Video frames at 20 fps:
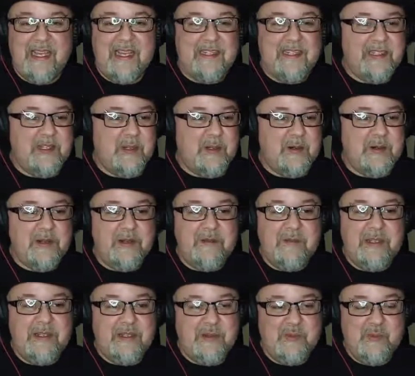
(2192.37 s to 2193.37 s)
You
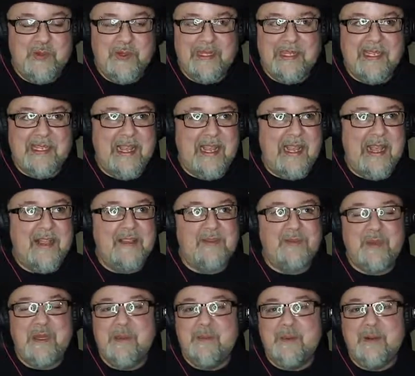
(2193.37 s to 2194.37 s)
meet some really kick-ass
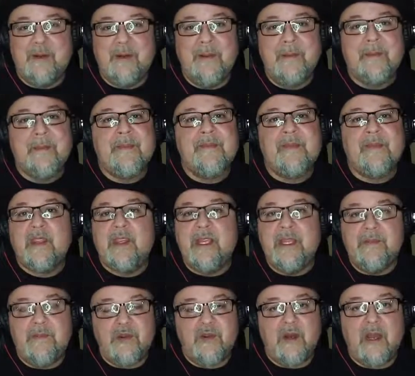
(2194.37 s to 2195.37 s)
people.
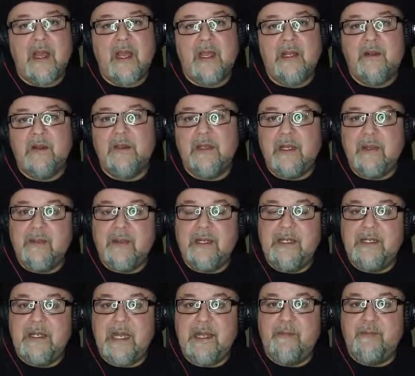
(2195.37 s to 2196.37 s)
Keep trying. Don't let
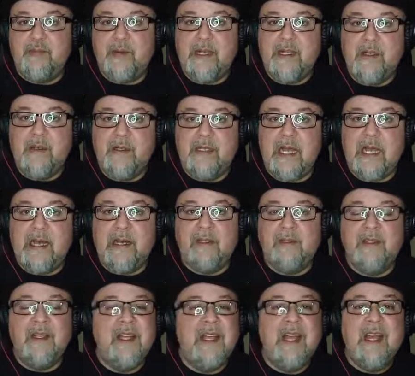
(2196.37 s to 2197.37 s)
anybody bring you
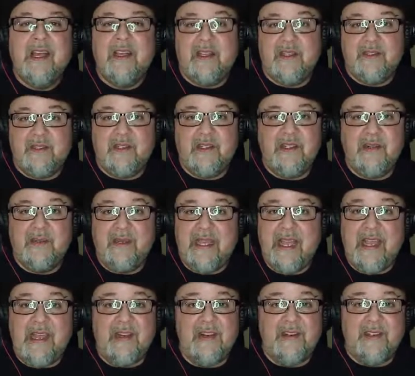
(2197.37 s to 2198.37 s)
down, because there's going to be
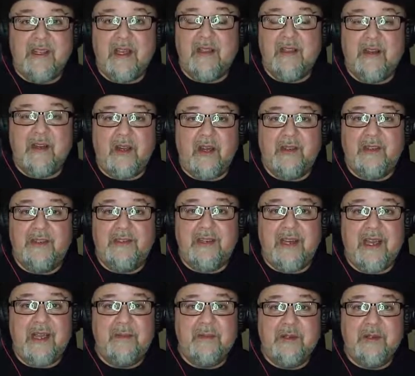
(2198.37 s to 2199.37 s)
haters out there all the
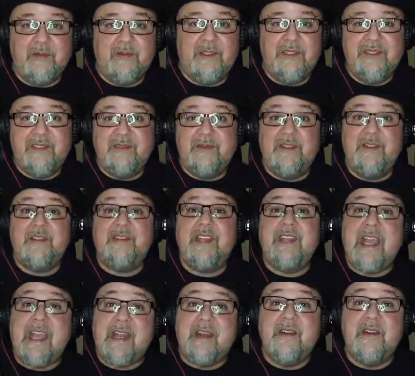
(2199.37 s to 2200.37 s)
time. The only reason there's
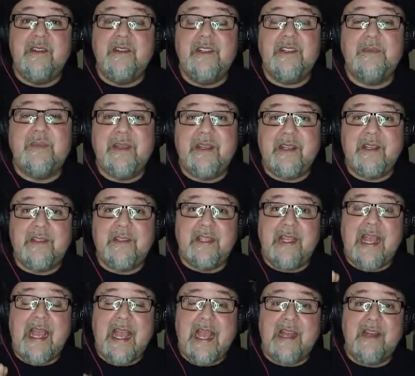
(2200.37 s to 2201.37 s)
haters is because
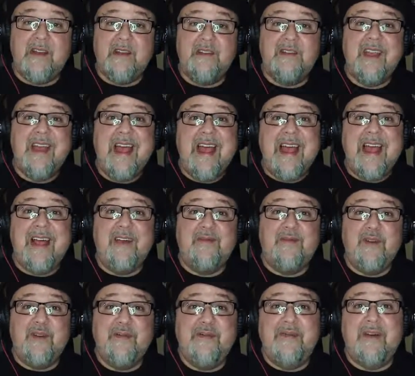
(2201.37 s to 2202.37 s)
the haters have
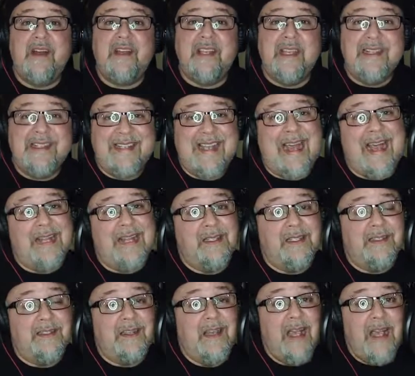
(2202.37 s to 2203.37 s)
no fucking
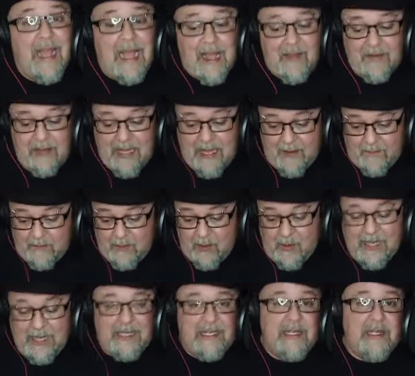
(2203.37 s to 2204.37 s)
talent, and they have no
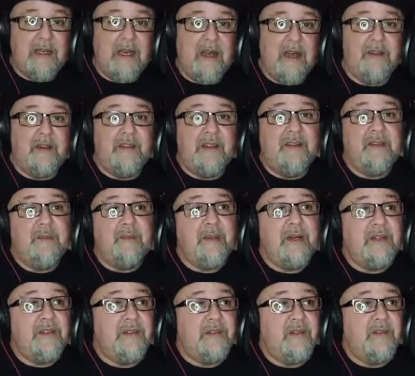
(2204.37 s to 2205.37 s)
idea other than to
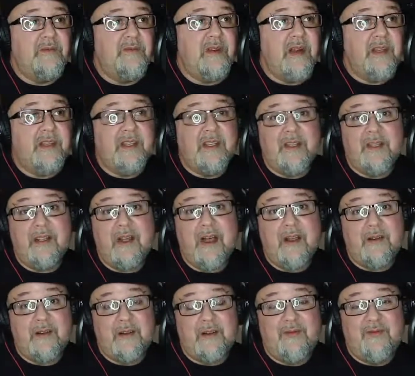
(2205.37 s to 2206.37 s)
punch their fucking
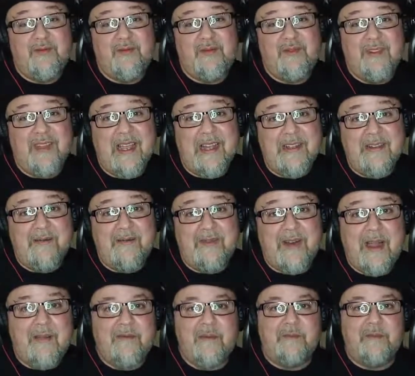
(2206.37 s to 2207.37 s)
clock 9 to
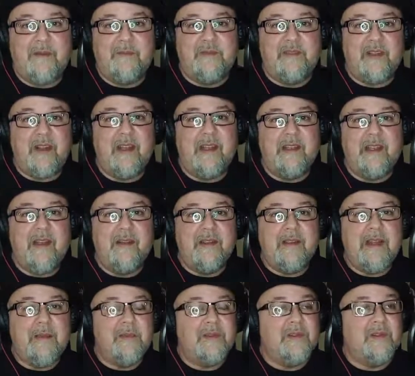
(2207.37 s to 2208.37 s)
5. Oh, sorry, having
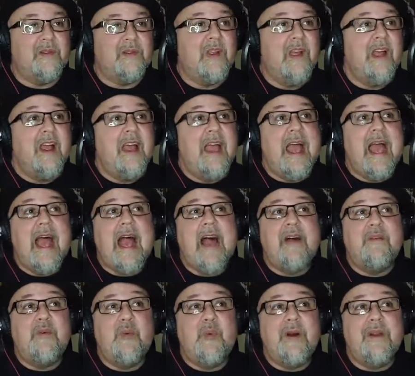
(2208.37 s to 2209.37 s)
an episode.
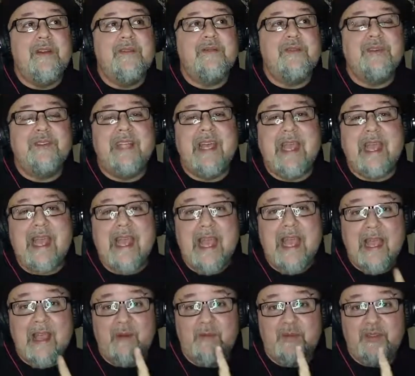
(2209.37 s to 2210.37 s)
Have a wonderful day,
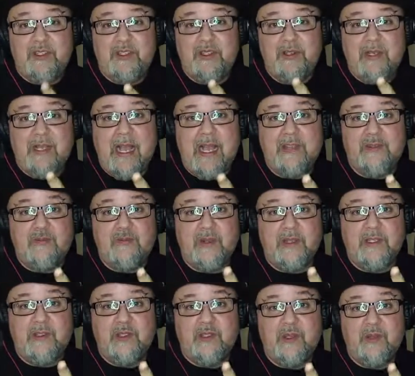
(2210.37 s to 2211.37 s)
and we'll see you guys
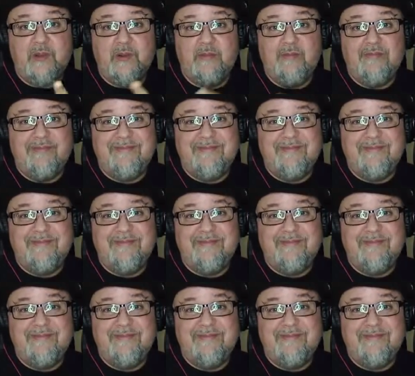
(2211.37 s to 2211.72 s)
really soon.